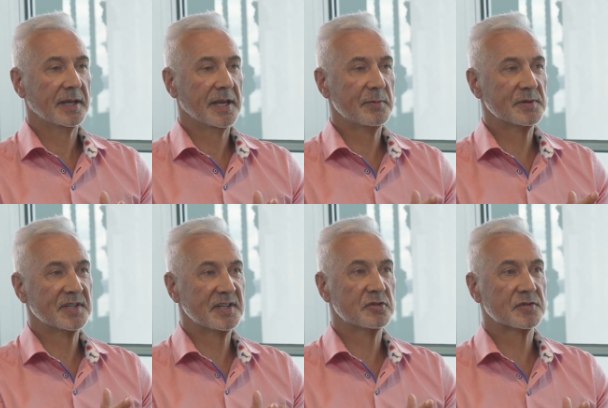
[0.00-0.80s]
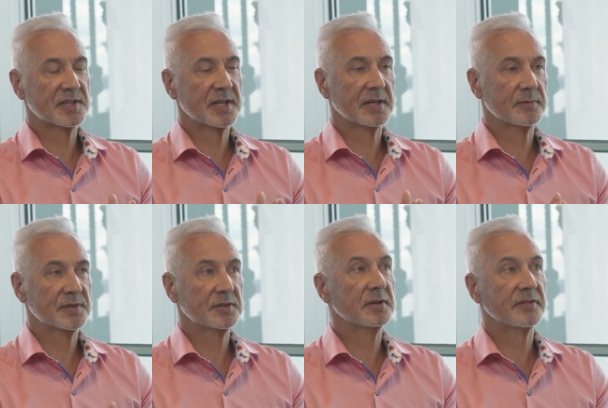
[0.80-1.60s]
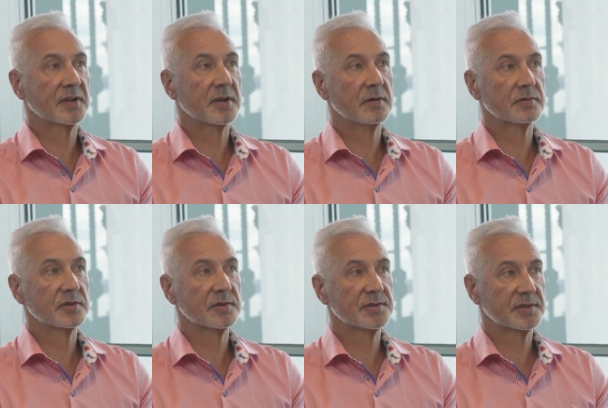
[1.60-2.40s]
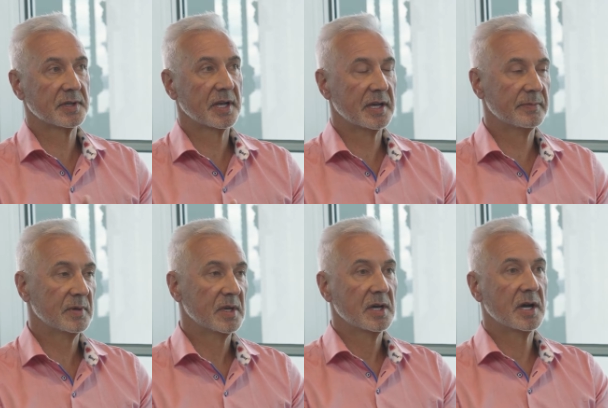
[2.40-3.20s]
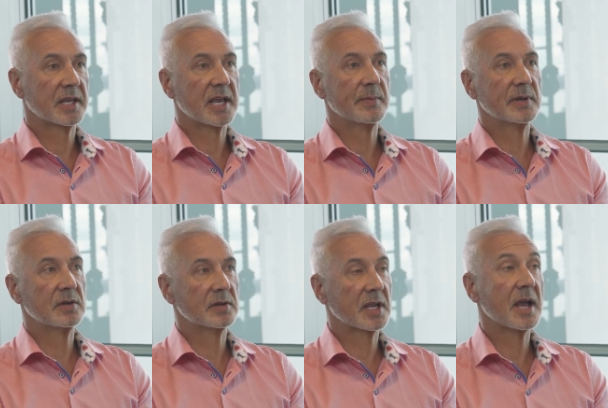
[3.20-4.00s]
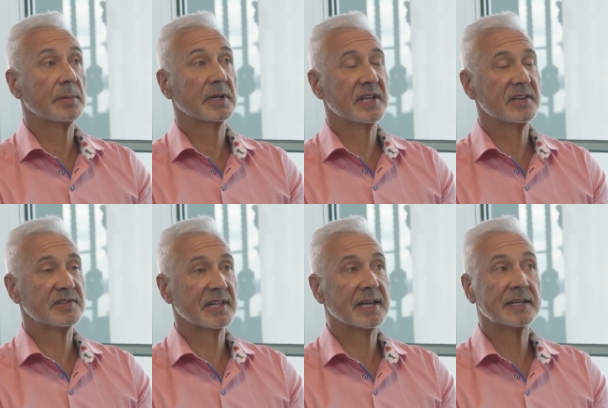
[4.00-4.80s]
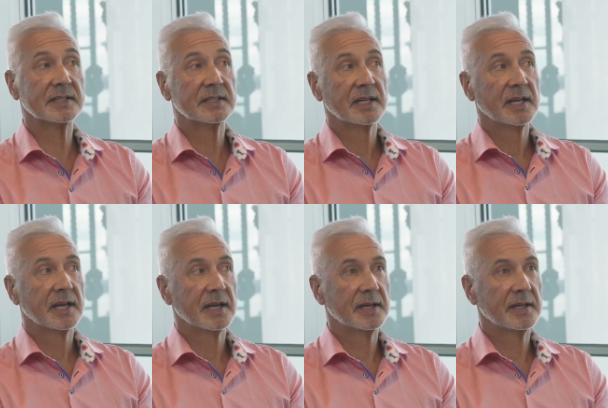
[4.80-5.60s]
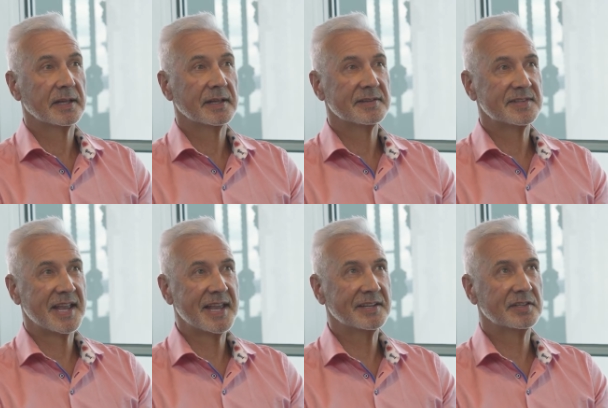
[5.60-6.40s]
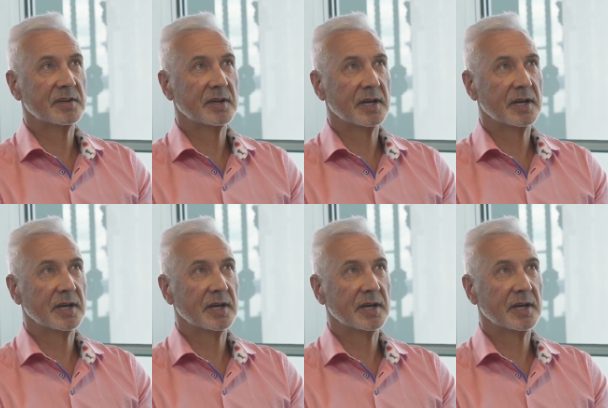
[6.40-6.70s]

it was an interesting, it was two different cultures. Um, I came along a couple of years later. Dad